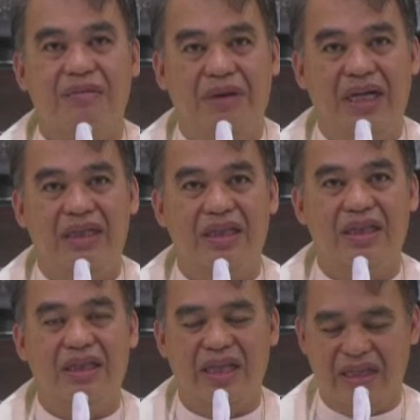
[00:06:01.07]
but
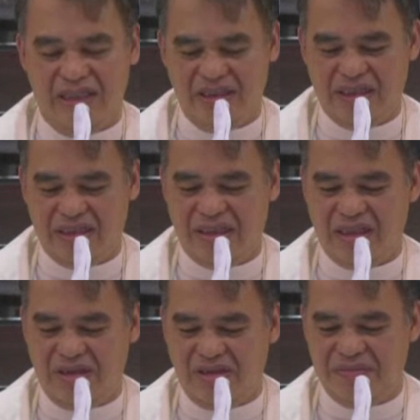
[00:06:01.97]
they
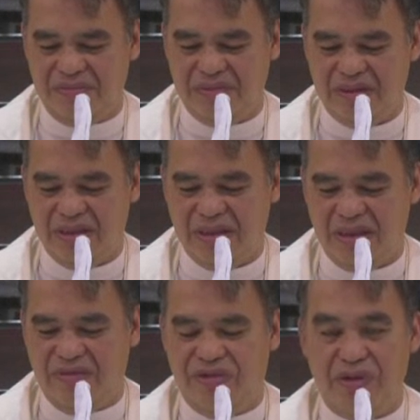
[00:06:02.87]
insisted on
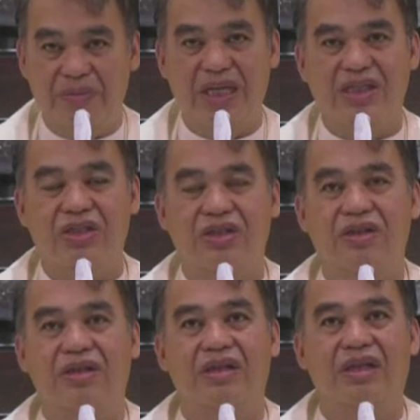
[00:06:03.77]
the
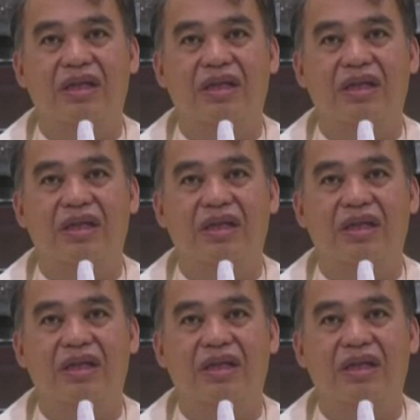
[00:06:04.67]
formation